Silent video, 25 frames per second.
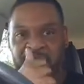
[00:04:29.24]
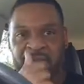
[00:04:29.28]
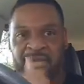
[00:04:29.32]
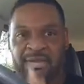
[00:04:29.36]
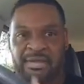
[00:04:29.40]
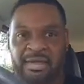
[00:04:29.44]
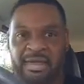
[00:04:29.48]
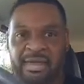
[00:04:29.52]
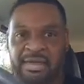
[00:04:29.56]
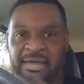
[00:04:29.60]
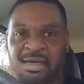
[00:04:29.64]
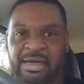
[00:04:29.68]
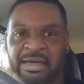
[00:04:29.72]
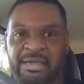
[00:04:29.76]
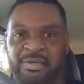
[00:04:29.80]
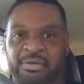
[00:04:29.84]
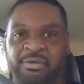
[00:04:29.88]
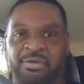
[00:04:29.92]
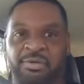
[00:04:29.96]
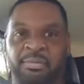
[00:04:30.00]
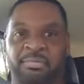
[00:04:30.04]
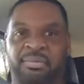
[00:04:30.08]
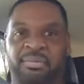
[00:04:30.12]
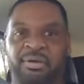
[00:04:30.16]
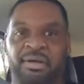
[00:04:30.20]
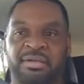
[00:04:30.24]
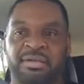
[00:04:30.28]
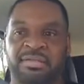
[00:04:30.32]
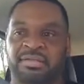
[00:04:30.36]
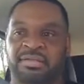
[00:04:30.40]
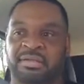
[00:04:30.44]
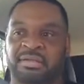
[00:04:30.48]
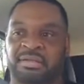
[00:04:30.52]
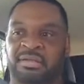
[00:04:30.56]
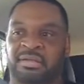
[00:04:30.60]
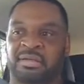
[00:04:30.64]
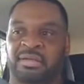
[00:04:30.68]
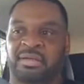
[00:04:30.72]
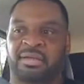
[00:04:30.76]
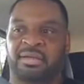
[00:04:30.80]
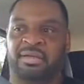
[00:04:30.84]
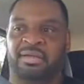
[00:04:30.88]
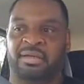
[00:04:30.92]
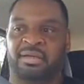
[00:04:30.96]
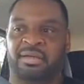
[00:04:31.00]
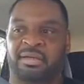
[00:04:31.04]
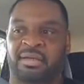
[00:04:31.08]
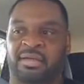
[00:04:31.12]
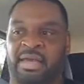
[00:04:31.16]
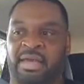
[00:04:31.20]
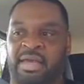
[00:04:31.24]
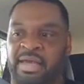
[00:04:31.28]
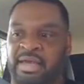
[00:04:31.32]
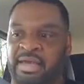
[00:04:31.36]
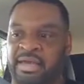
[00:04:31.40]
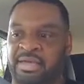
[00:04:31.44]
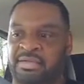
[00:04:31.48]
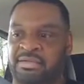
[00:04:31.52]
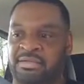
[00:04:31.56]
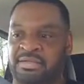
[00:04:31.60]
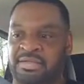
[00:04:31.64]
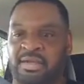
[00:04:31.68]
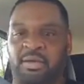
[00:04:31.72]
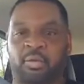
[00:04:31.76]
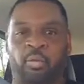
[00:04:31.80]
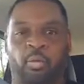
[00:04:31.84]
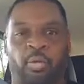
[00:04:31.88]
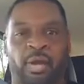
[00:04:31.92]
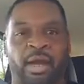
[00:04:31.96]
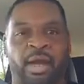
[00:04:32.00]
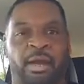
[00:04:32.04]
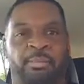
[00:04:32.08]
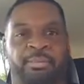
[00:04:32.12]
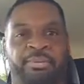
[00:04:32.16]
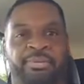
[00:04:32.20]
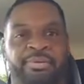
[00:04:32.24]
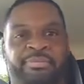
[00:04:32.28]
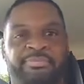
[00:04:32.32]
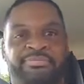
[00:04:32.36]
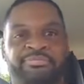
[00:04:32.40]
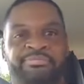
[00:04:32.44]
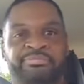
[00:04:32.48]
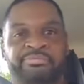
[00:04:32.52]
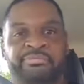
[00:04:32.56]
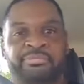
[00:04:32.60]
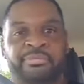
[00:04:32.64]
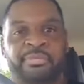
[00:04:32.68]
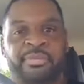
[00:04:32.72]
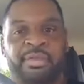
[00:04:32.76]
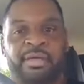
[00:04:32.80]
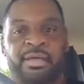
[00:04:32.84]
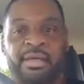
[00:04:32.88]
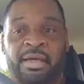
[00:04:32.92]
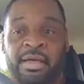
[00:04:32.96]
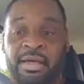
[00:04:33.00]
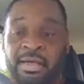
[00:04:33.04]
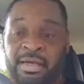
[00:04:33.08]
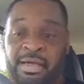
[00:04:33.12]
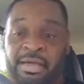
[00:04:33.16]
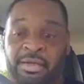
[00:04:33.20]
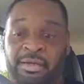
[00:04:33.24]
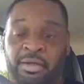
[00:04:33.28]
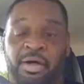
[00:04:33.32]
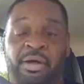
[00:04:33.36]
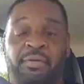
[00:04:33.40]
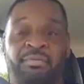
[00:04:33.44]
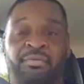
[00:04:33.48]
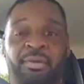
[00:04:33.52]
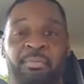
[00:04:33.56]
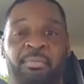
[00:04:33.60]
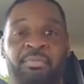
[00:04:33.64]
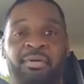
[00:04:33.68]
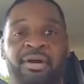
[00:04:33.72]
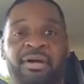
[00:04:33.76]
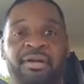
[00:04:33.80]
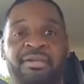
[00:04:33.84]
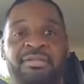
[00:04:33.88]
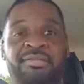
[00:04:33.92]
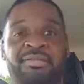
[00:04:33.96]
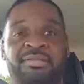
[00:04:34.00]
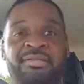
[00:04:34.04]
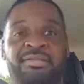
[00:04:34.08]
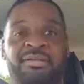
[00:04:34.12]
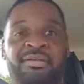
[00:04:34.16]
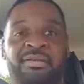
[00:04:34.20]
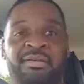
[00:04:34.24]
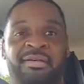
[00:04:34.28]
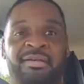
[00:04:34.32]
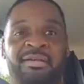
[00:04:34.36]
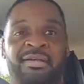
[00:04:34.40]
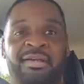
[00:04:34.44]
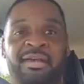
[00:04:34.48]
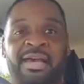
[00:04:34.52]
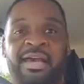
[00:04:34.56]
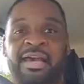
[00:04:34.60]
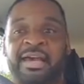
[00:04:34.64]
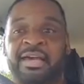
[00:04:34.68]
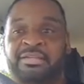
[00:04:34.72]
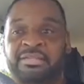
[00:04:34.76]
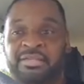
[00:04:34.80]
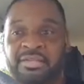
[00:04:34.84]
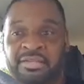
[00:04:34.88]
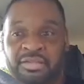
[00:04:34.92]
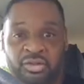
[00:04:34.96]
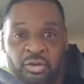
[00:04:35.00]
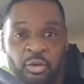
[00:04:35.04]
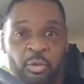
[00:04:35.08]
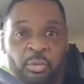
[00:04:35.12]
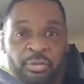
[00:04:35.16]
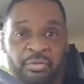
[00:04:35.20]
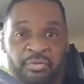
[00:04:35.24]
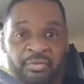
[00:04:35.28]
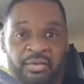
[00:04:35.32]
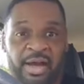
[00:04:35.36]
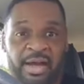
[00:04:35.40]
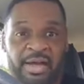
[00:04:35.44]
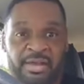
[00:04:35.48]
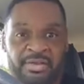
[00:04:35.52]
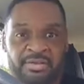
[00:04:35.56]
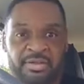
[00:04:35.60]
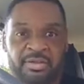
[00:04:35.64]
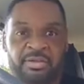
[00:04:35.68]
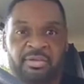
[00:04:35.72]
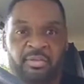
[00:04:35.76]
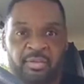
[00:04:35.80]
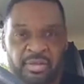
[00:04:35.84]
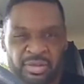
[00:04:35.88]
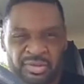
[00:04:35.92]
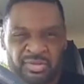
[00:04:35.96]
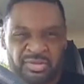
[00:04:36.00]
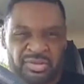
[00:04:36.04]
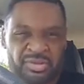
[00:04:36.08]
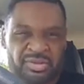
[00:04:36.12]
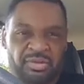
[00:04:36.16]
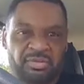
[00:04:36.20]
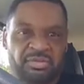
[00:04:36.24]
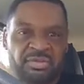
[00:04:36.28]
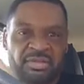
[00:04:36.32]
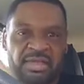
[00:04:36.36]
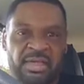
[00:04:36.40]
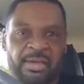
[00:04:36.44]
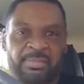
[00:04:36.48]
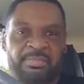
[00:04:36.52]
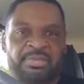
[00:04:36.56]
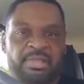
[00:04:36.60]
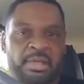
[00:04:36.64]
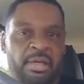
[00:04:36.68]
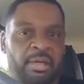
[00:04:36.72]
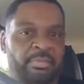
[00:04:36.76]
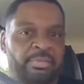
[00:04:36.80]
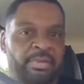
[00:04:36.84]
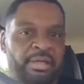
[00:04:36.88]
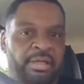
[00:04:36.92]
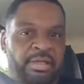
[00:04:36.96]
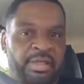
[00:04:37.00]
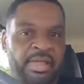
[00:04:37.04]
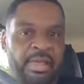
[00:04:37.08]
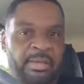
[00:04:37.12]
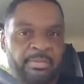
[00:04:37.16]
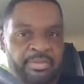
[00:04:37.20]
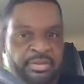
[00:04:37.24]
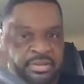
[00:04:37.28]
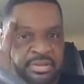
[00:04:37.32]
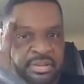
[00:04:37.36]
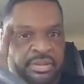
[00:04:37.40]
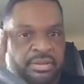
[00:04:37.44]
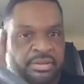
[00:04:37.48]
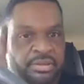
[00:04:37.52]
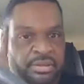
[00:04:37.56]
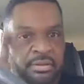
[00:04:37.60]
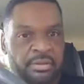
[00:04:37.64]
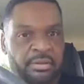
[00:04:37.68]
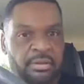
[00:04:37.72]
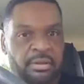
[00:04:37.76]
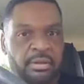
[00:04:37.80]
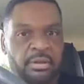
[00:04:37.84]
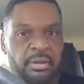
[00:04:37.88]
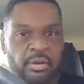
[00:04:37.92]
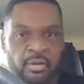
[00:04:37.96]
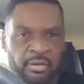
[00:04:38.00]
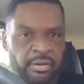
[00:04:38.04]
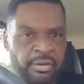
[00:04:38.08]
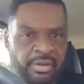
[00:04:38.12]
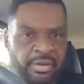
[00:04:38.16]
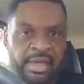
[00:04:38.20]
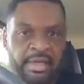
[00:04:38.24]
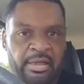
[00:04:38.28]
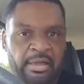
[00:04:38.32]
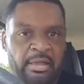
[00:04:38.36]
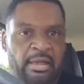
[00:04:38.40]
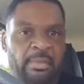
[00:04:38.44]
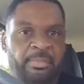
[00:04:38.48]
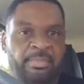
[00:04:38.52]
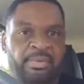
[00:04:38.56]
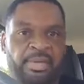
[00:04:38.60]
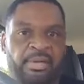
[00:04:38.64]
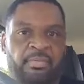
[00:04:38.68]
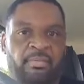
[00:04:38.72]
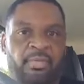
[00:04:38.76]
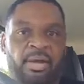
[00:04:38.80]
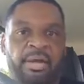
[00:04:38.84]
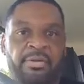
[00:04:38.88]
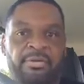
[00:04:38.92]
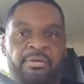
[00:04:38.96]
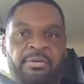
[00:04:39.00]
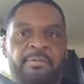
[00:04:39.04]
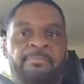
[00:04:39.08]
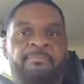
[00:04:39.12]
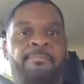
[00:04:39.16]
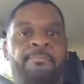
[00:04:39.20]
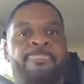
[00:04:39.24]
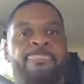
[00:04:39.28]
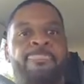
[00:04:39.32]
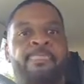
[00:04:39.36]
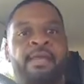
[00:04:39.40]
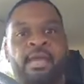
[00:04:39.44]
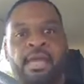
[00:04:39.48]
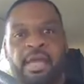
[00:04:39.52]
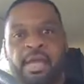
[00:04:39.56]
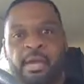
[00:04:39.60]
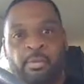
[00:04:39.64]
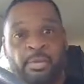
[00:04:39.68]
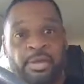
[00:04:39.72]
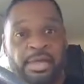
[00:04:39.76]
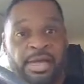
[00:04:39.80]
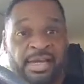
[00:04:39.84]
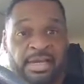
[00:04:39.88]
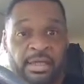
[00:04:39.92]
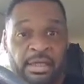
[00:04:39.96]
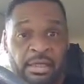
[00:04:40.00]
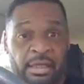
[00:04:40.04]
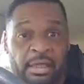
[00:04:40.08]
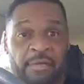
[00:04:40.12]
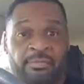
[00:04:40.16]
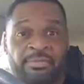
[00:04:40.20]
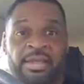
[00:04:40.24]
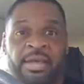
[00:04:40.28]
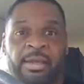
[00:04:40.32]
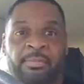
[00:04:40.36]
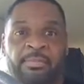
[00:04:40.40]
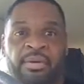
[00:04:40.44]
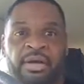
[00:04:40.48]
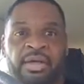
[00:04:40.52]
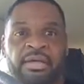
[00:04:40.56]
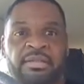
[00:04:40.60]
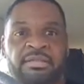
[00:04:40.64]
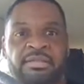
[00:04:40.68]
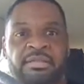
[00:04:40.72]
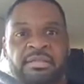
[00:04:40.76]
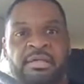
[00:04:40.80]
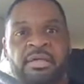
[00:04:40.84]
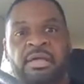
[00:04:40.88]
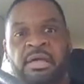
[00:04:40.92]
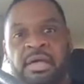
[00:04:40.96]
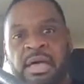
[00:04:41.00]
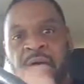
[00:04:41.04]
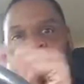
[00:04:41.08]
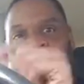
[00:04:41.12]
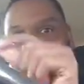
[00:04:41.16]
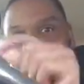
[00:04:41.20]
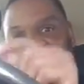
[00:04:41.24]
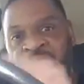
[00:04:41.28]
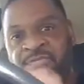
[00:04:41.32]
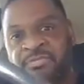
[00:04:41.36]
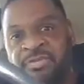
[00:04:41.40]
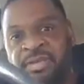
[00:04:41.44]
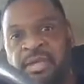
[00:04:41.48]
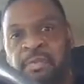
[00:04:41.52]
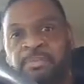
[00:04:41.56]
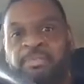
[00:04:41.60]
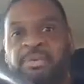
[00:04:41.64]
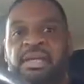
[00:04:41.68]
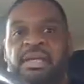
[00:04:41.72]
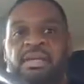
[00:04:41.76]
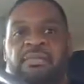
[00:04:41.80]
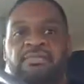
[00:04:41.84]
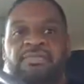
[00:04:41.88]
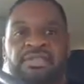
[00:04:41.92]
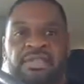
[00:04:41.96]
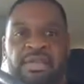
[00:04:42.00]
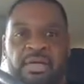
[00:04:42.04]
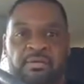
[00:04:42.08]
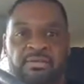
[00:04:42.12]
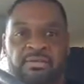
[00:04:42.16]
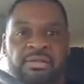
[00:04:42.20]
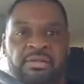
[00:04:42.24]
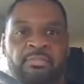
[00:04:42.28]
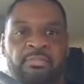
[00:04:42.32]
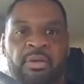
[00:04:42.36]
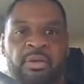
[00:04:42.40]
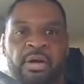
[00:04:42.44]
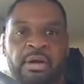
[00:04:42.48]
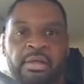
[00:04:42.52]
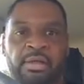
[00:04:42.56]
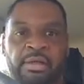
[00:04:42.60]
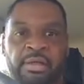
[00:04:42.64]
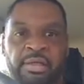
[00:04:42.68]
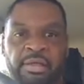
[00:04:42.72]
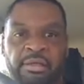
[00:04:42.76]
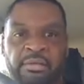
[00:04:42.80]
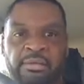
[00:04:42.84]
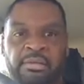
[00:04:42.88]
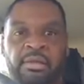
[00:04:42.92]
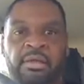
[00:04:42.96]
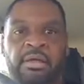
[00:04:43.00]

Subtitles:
I got on the bus as a rep. I got off the bus as a supervisor, which was 2 steps up in that position, or in that company rather. And when I got off that bus, I was VP of sales and marketing